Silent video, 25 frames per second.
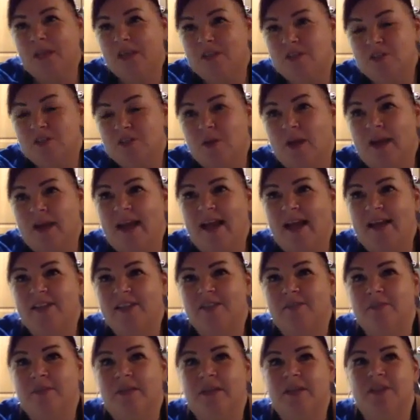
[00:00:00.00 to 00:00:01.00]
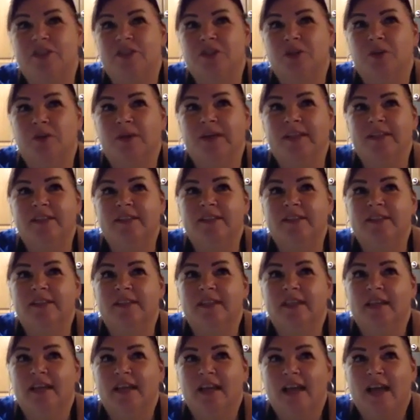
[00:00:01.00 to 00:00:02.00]
So I had to make a choice,
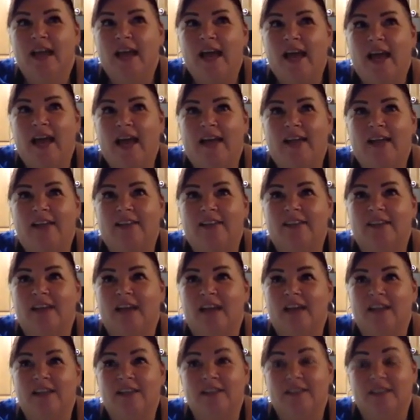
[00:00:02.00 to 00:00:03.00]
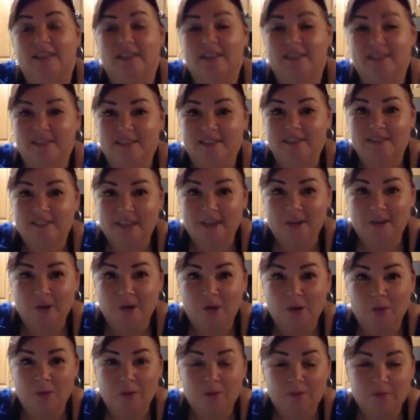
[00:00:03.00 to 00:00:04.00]
and I decided to stay
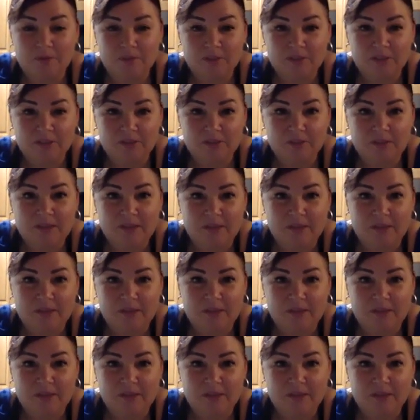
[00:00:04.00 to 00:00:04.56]
home and pursue my